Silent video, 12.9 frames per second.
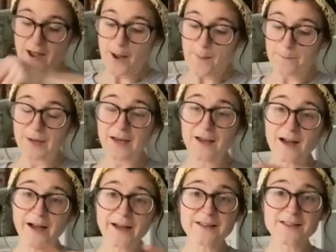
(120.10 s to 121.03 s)

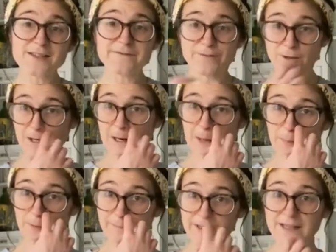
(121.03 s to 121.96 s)
because for a
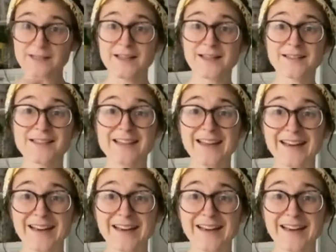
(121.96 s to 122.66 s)
couple reasons. It